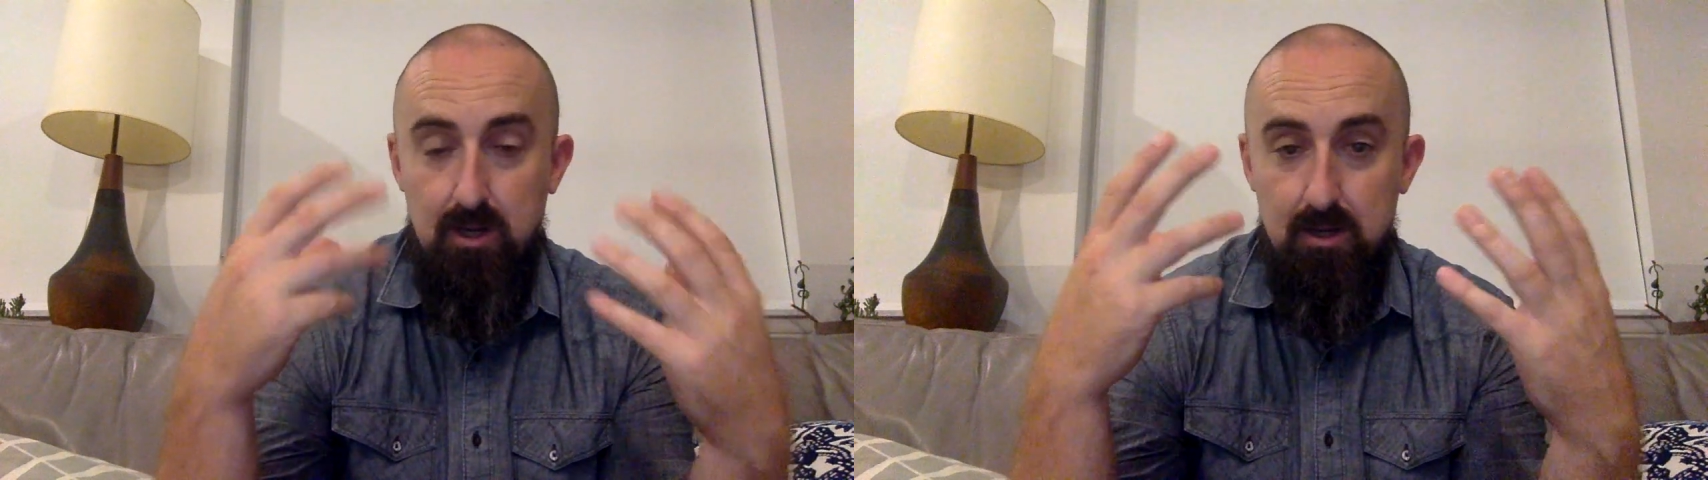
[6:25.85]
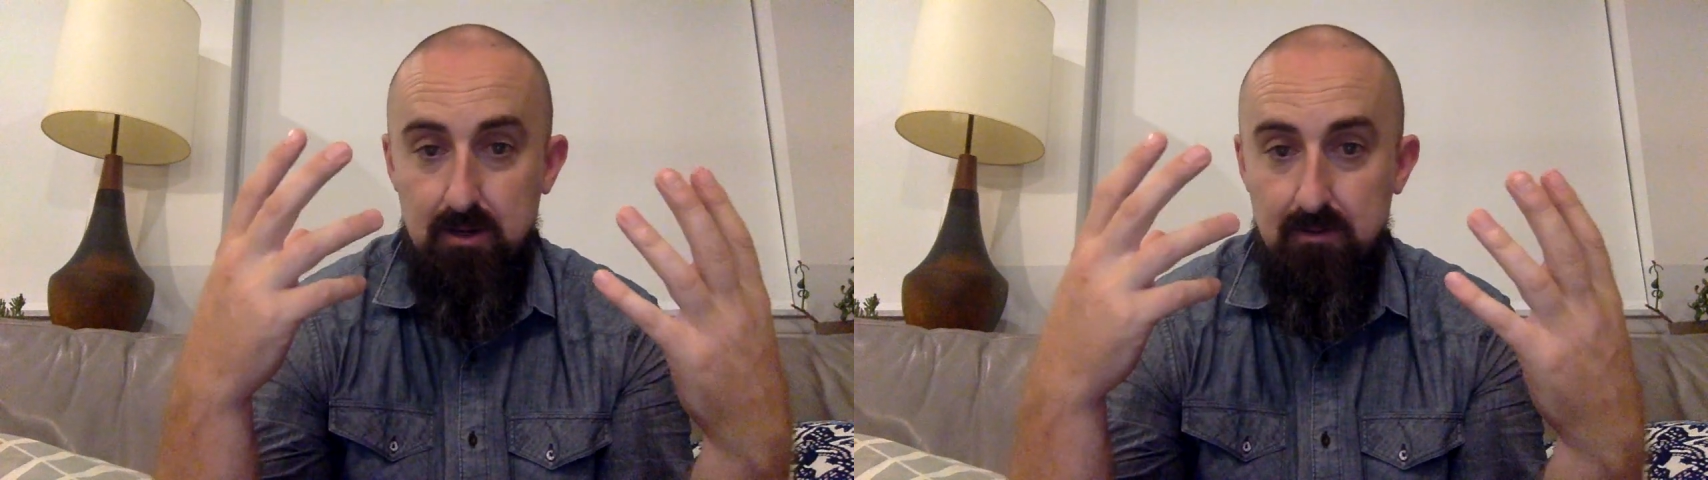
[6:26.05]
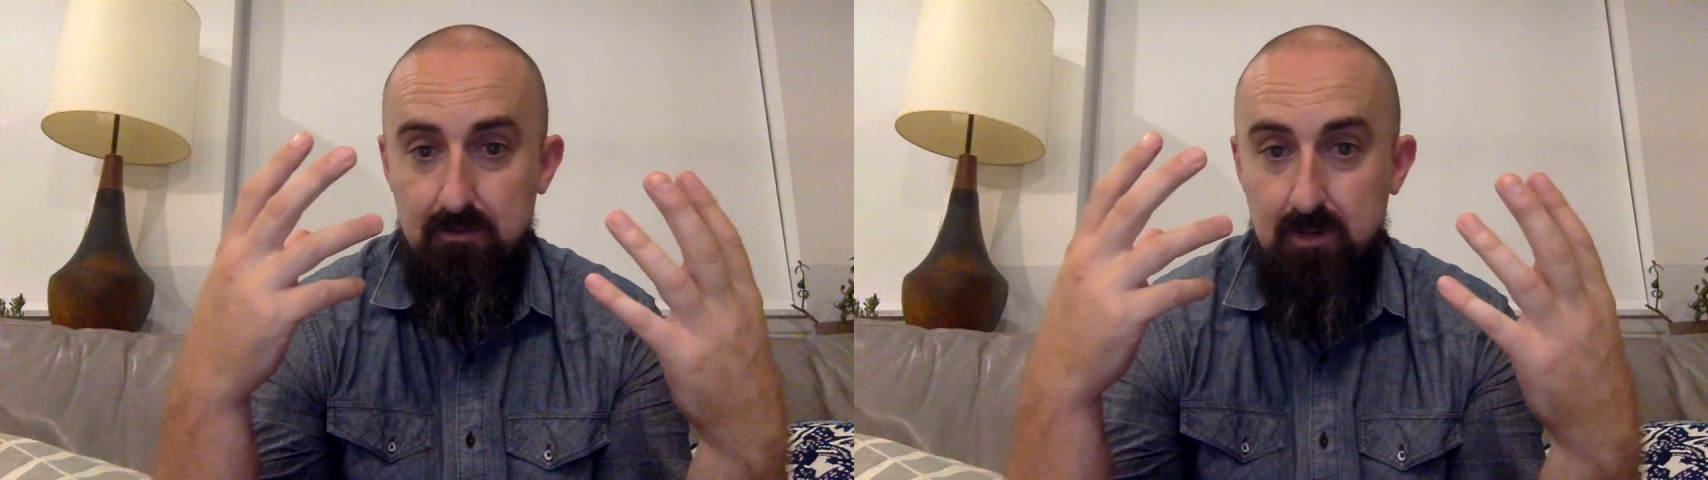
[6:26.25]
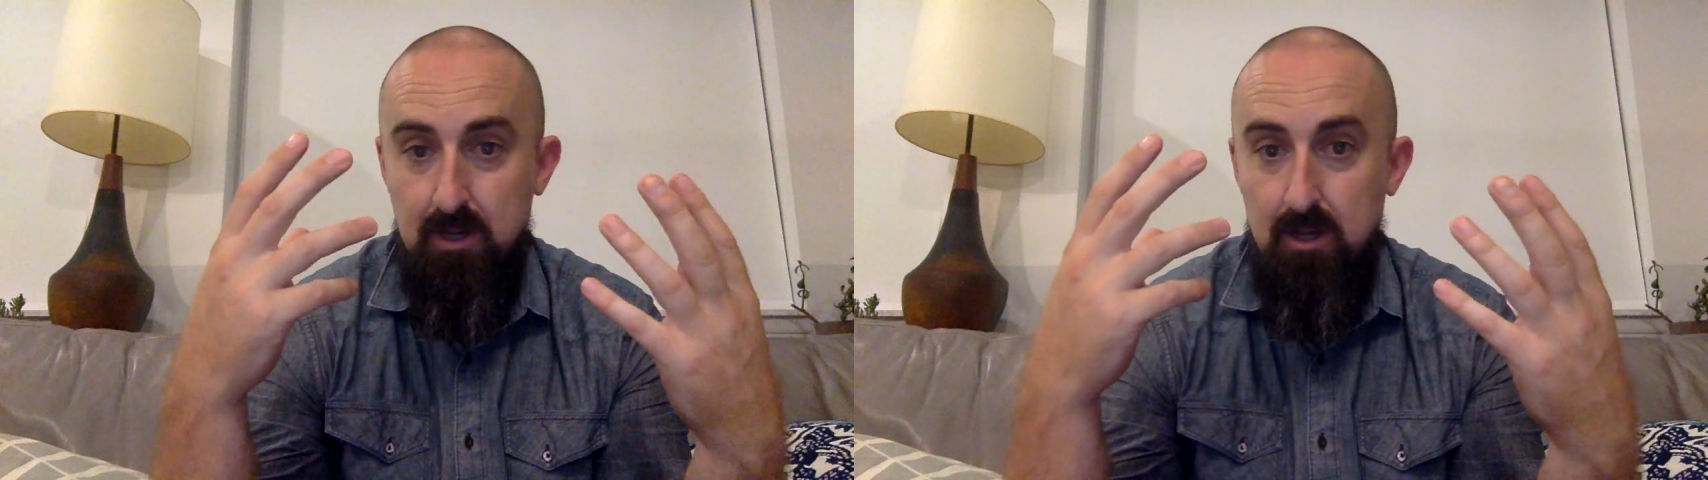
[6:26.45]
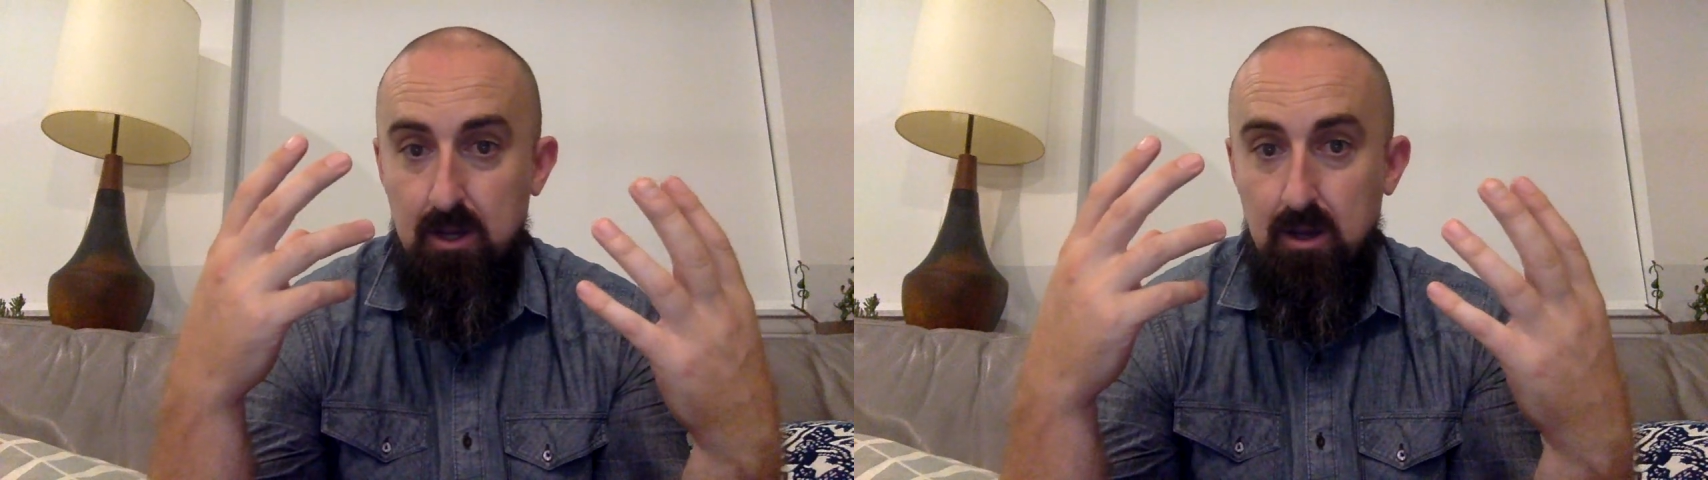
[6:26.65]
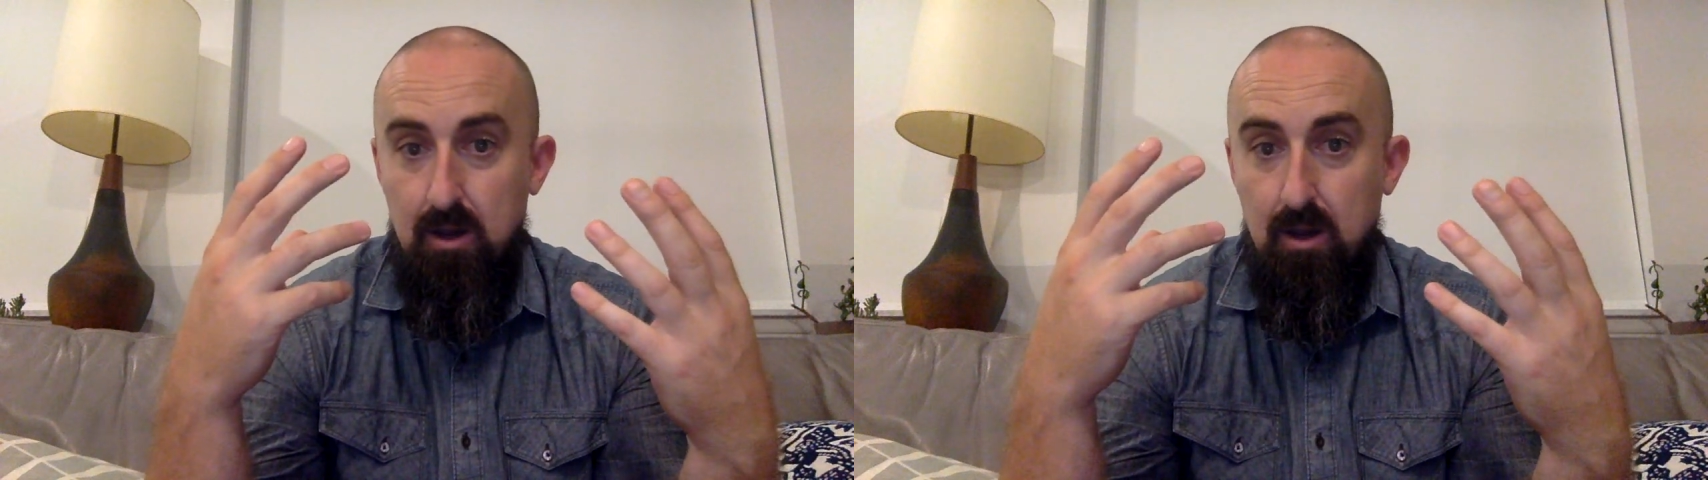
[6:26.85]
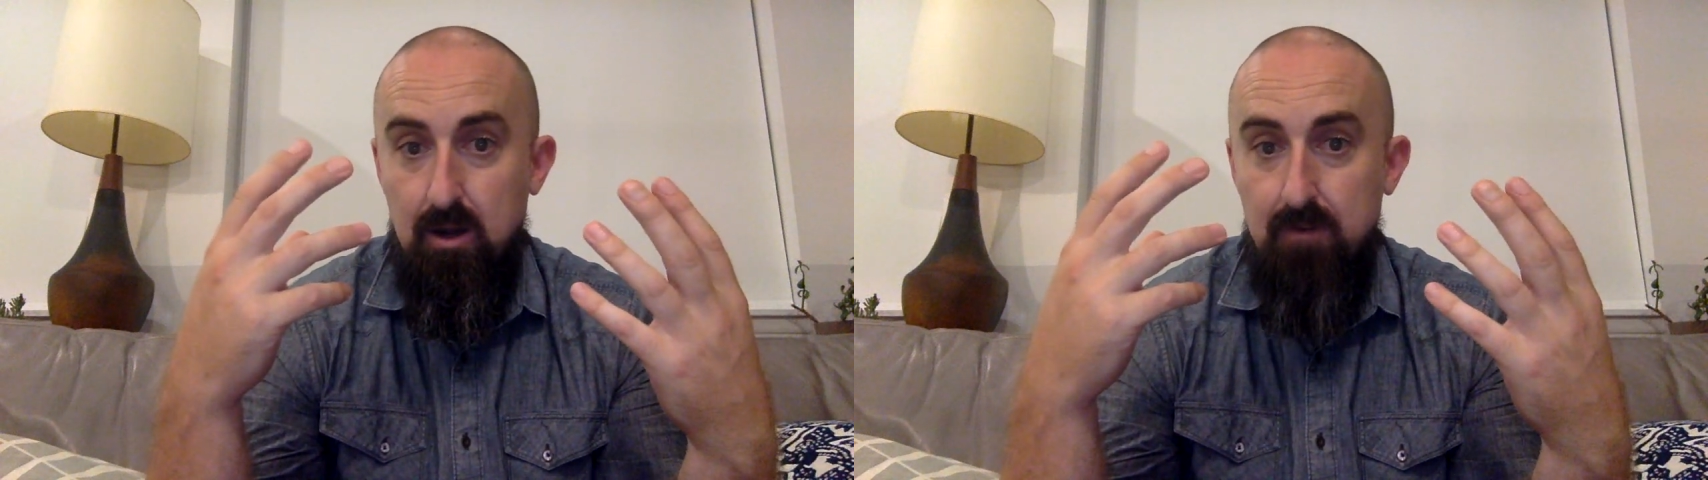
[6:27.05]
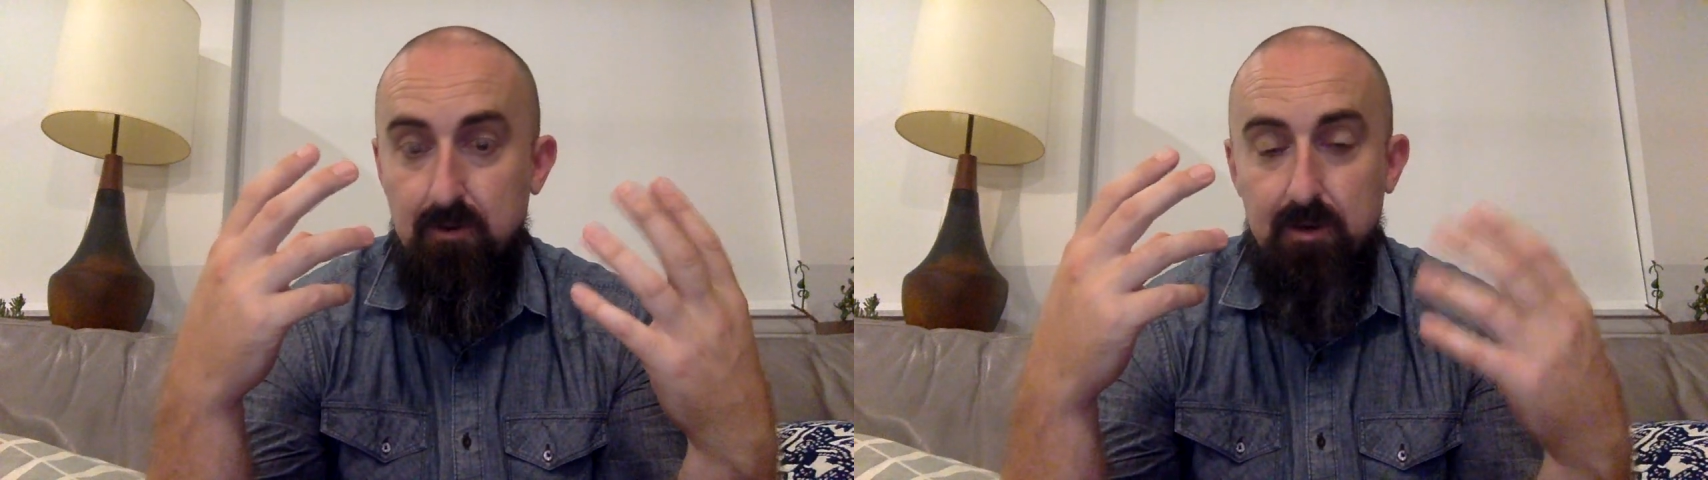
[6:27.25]
of
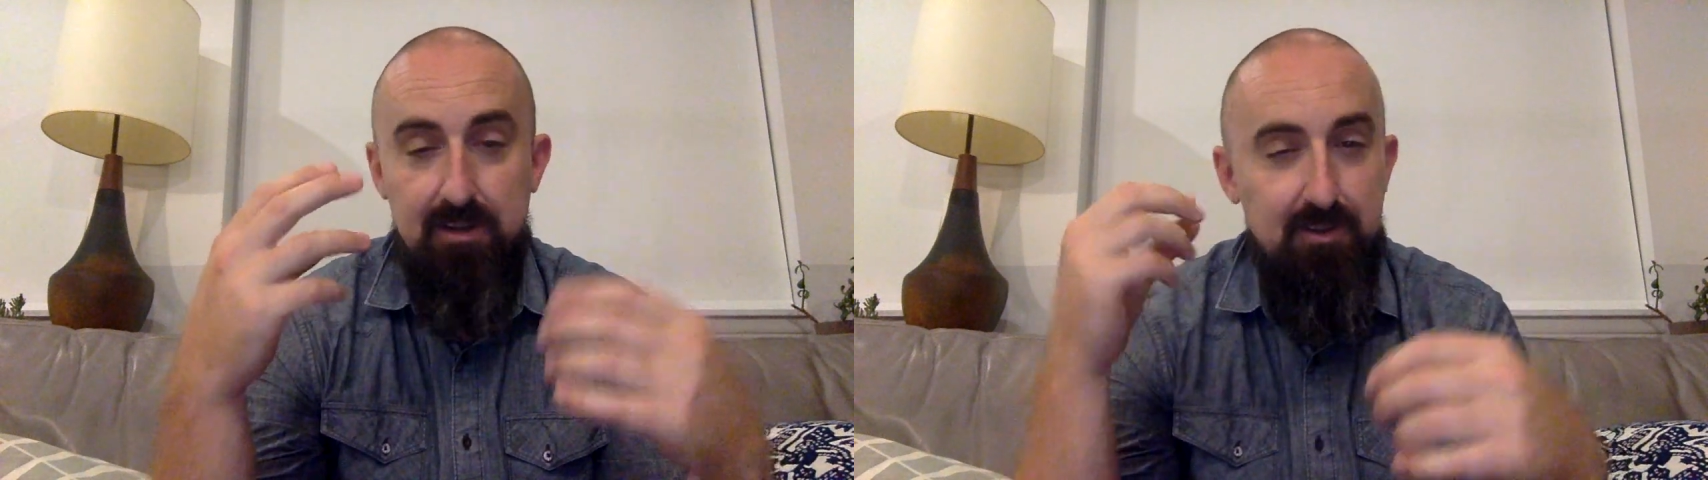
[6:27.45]
our focus.